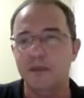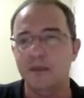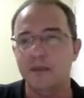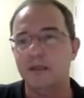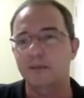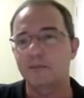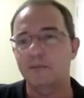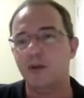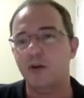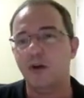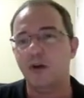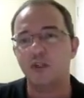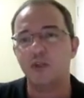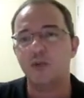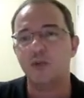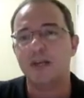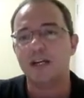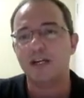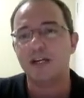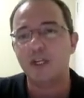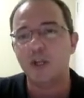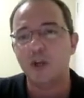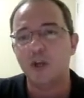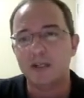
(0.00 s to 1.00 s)
because we
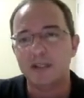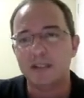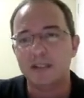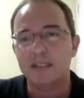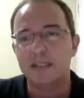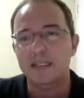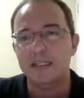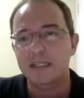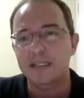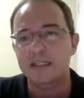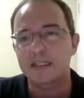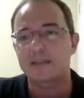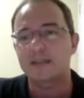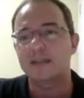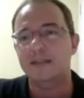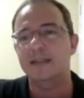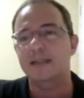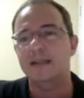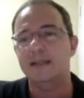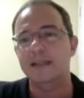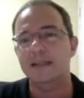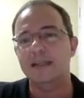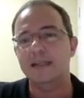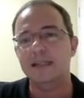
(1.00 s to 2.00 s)
are not here
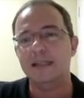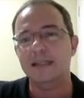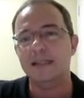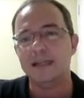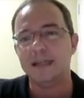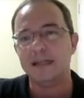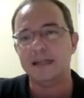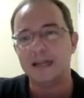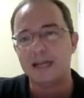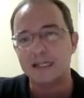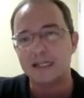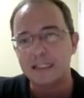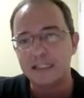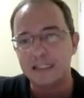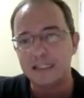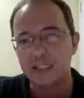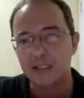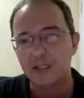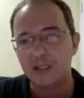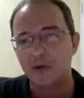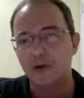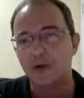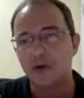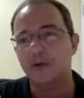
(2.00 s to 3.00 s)
in a
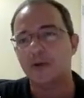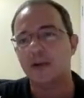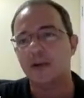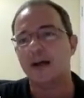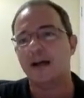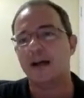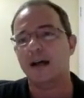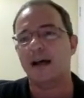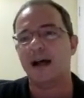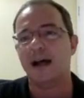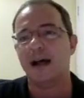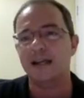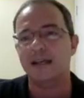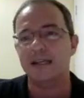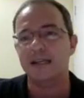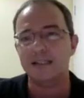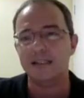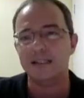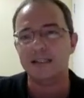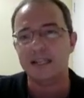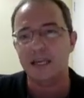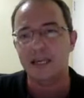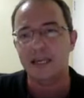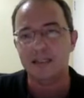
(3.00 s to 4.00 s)
single
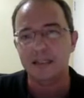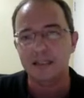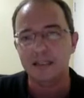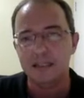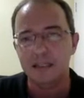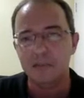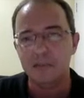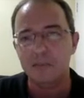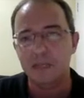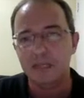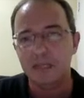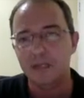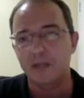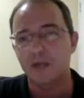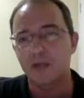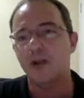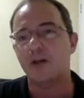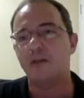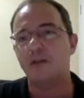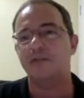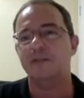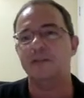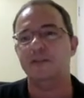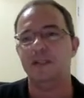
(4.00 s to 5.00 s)
eigenstate in the middle
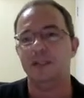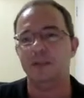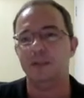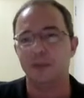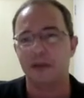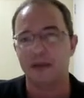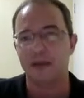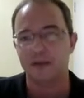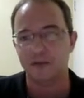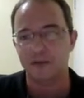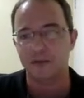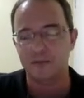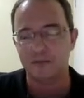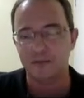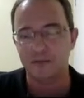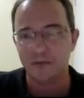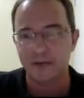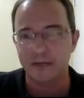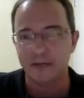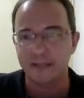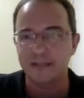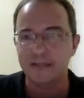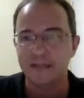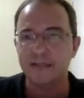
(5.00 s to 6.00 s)
of the spectrum,
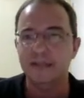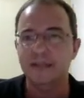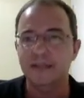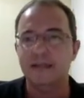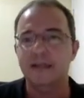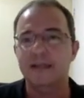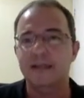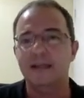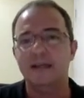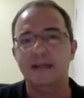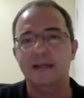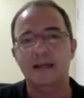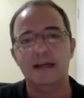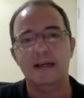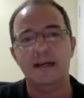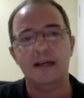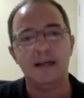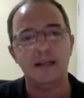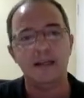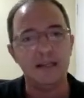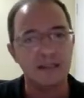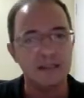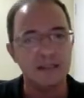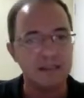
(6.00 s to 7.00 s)
right?
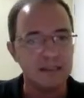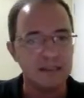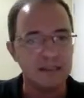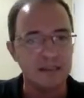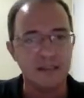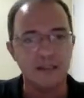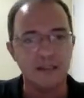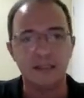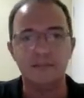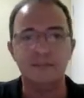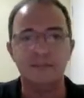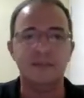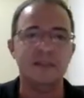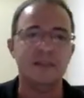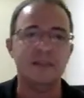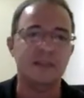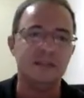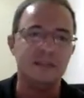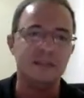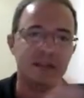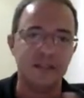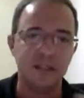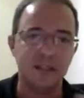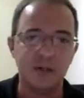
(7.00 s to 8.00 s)
Here the system is
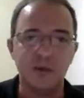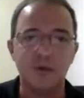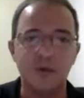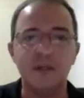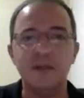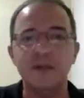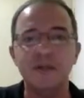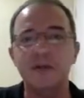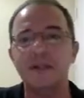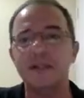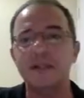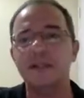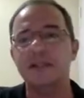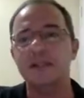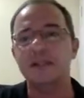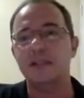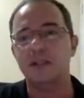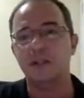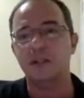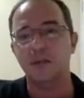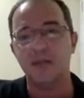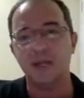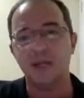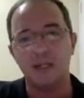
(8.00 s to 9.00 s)
under decoherence
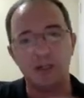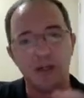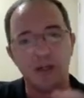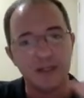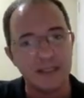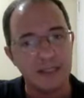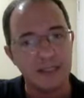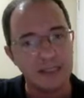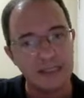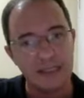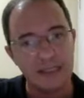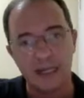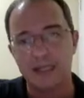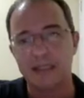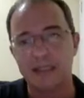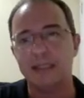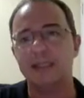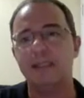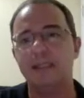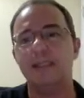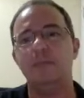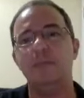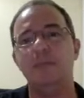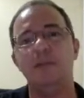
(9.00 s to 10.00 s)
and we are not exactly
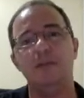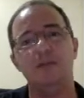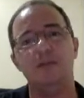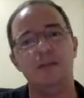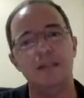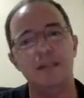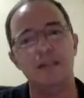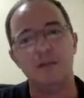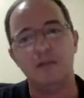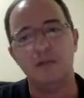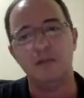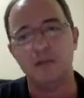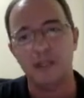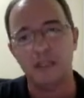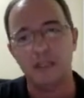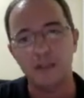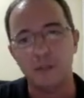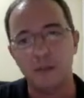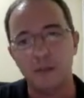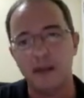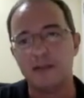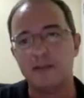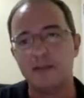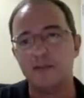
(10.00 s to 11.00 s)
in the middle of the
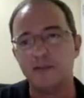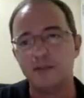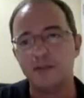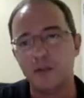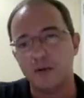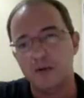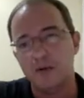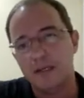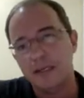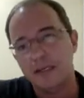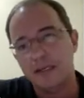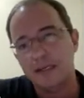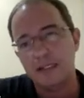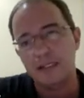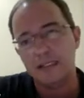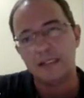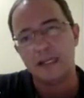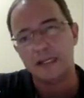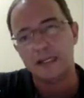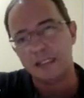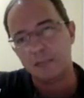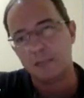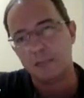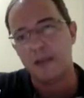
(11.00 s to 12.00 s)
spectrum, so it's
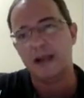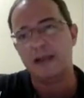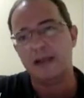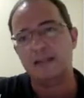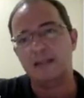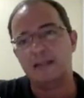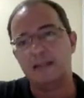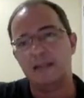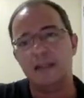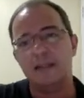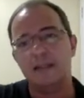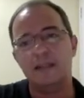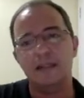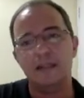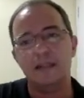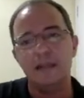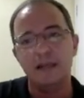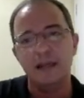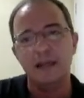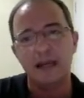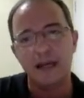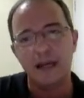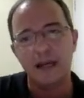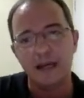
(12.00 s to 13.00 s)
expected that
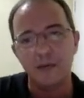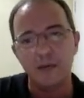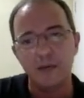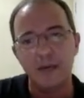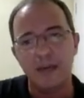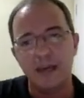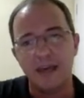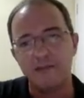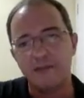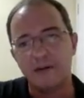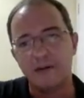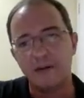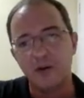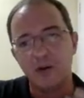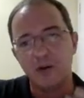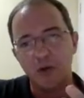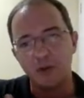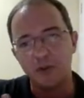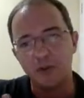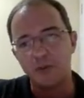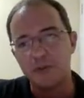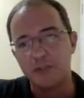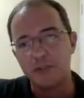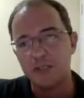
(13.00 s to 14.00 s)
we have a
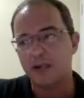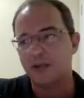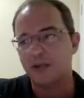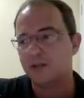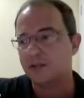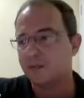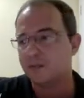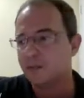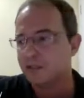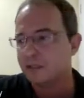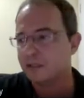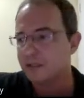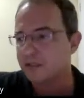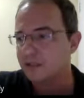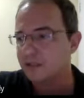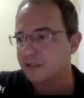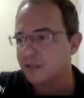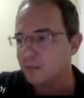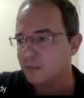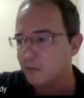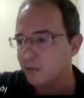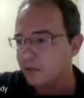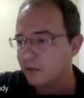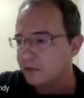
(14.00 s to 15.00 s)
close result but
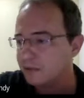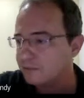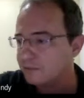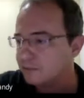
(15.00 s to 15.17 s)
smaller,